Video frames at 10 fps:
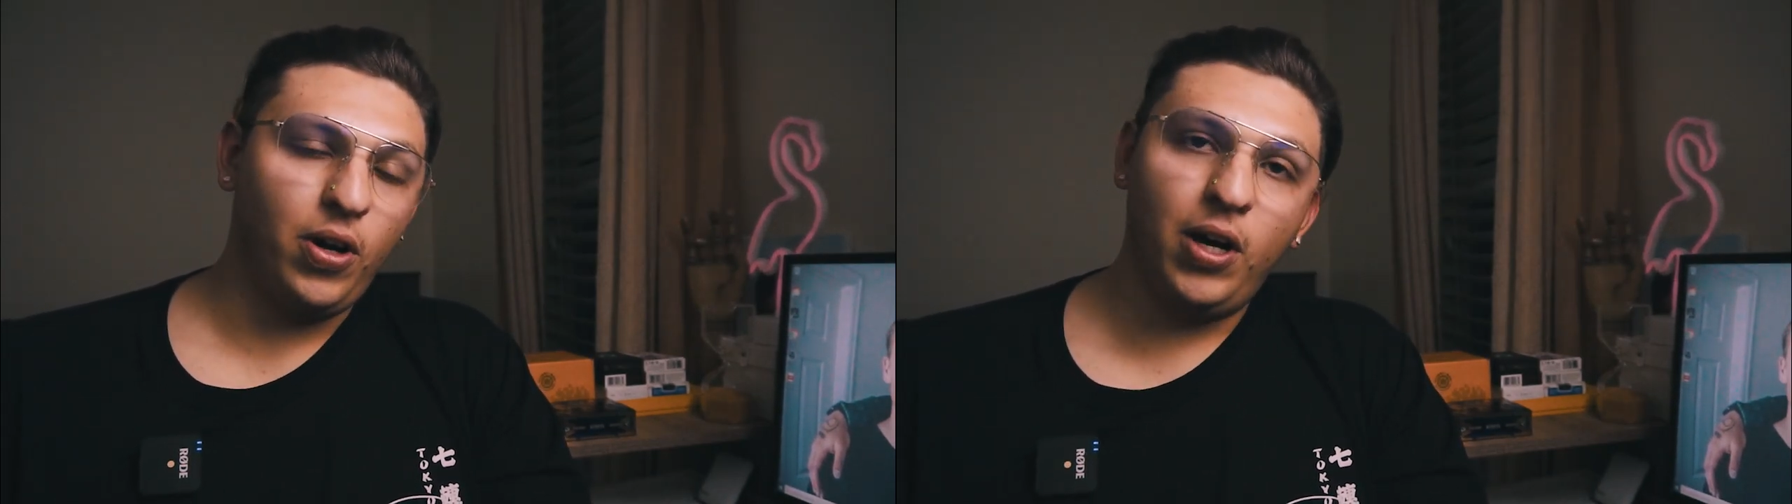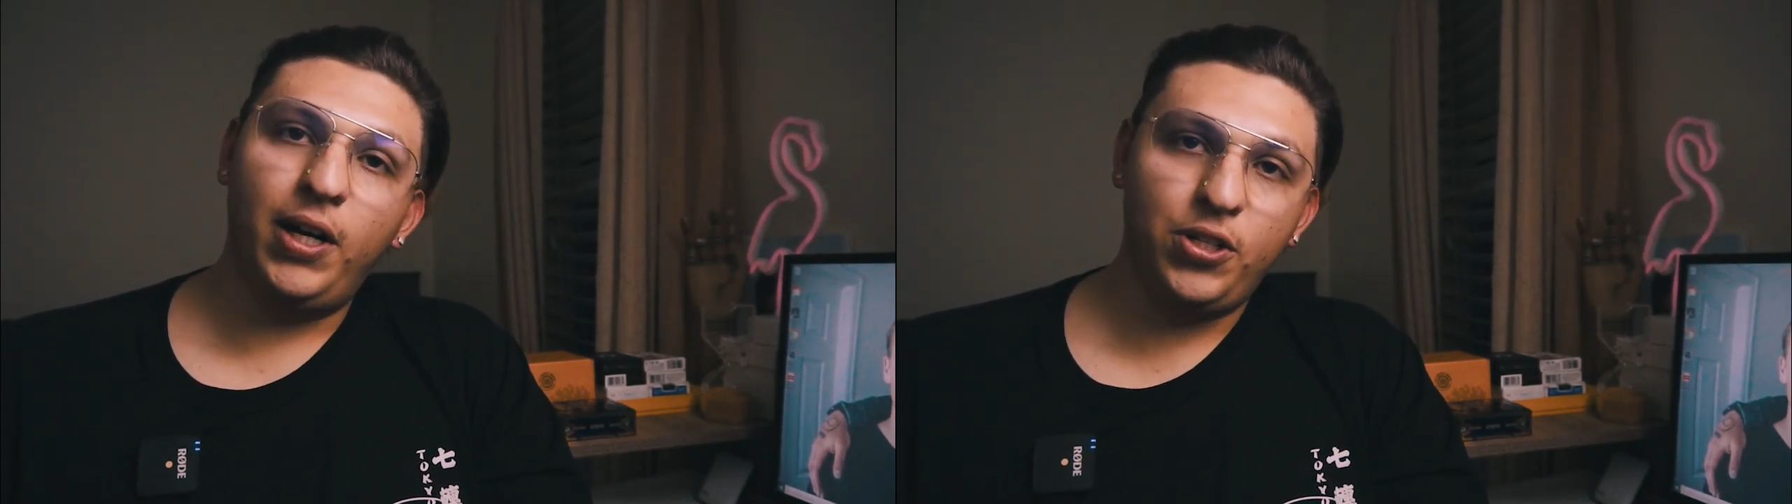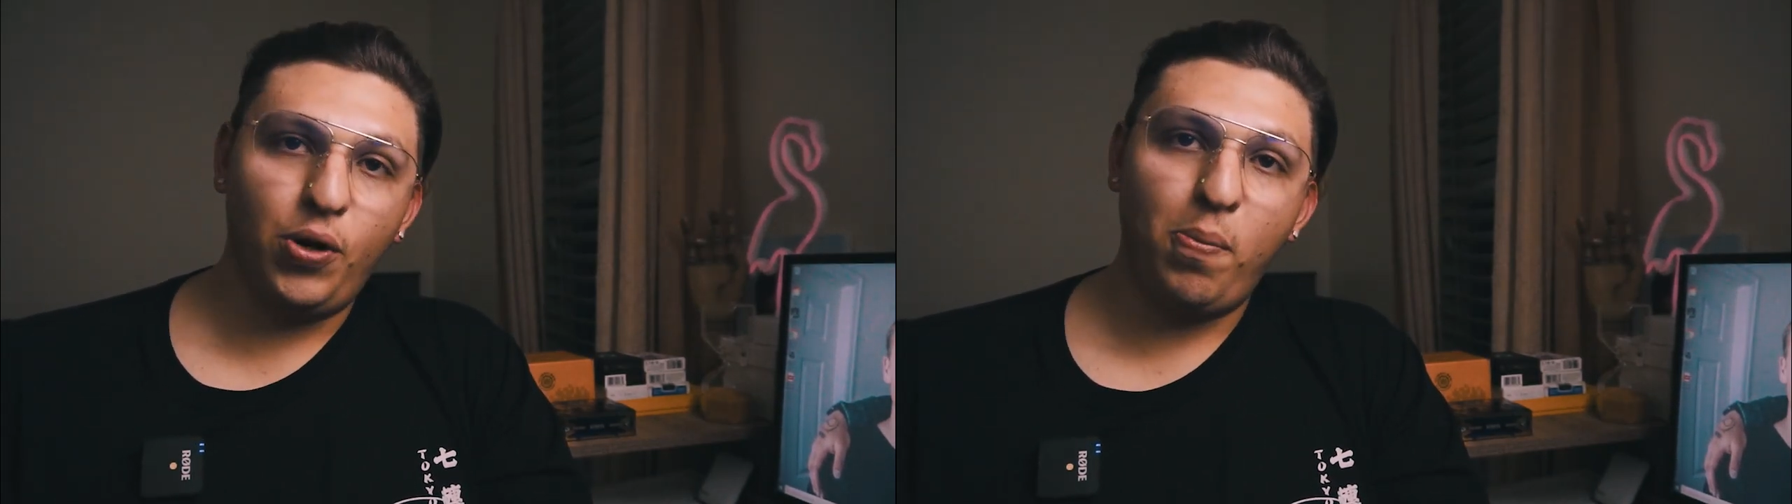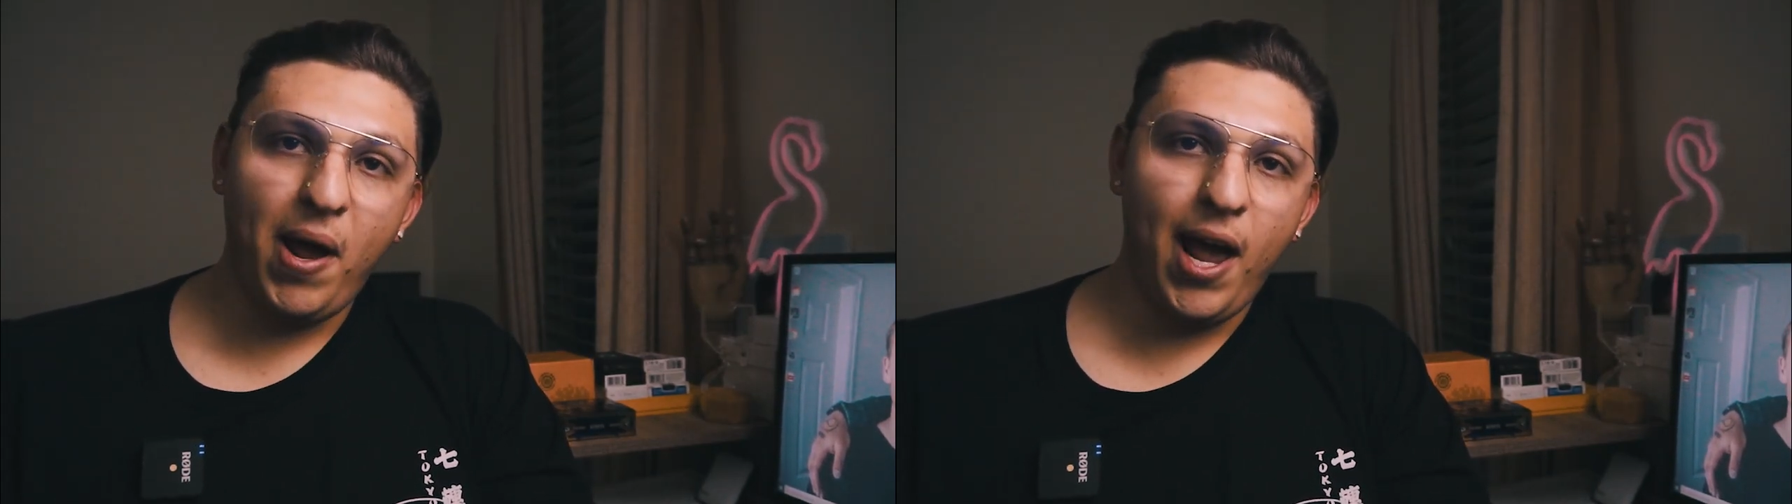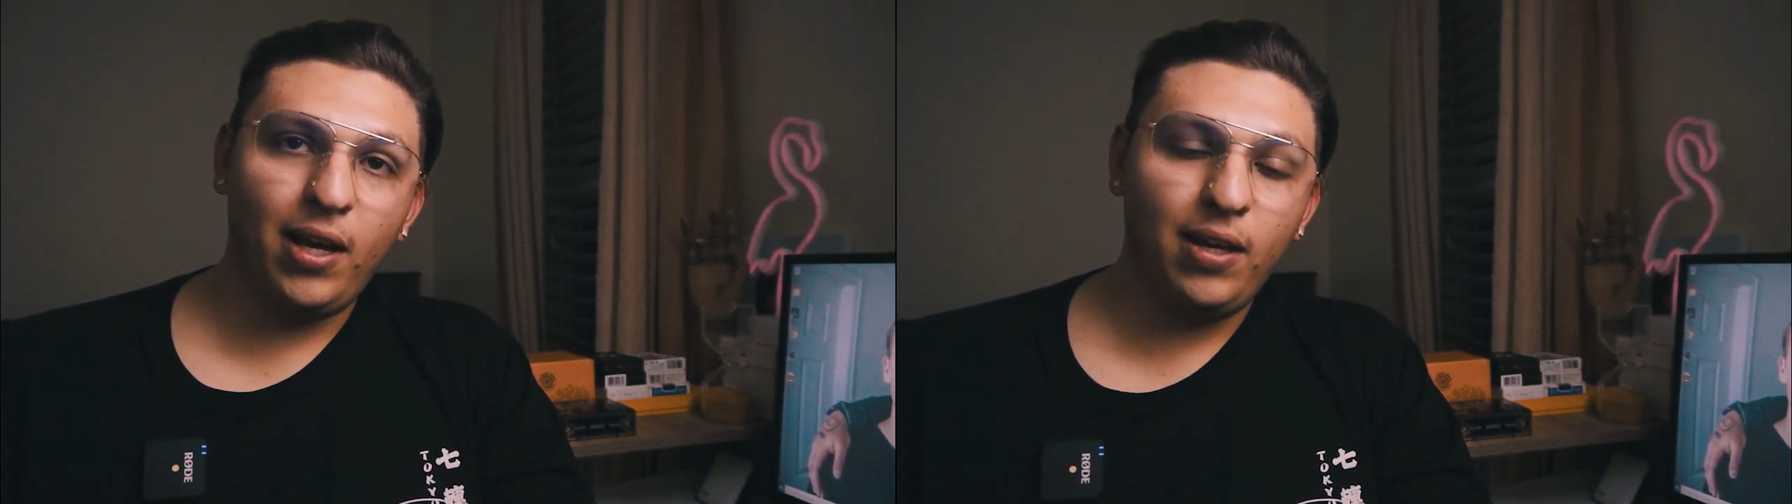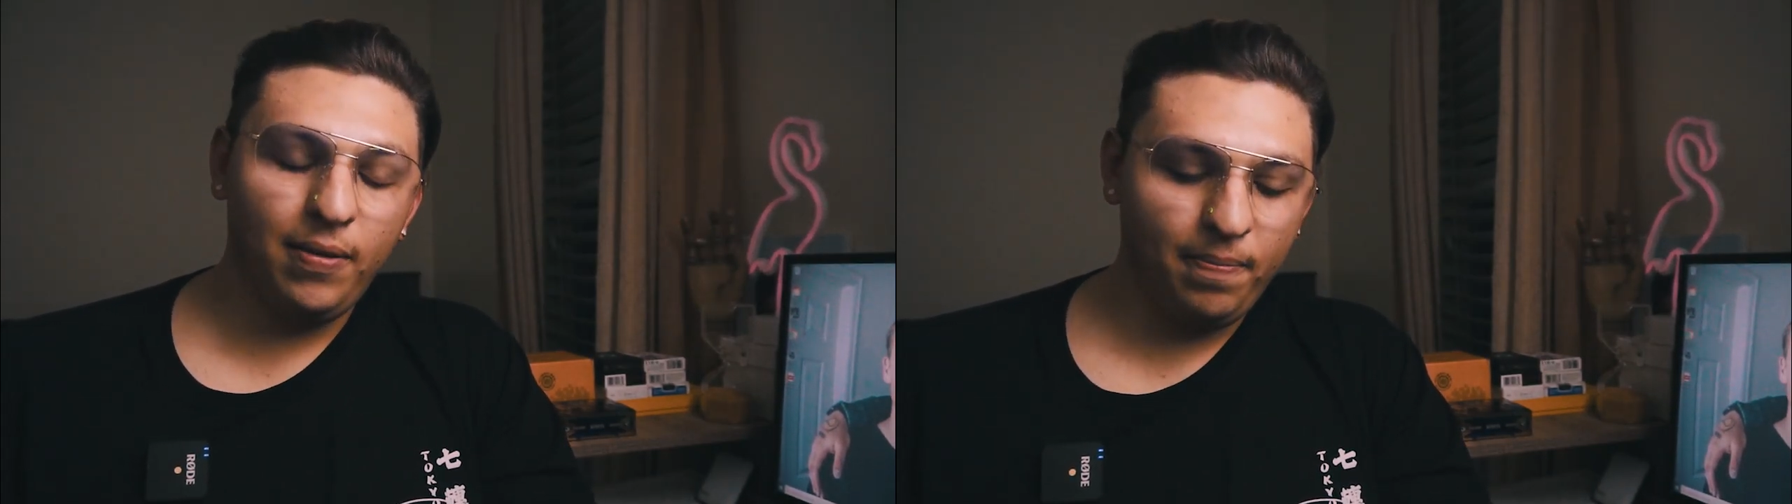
on its own back.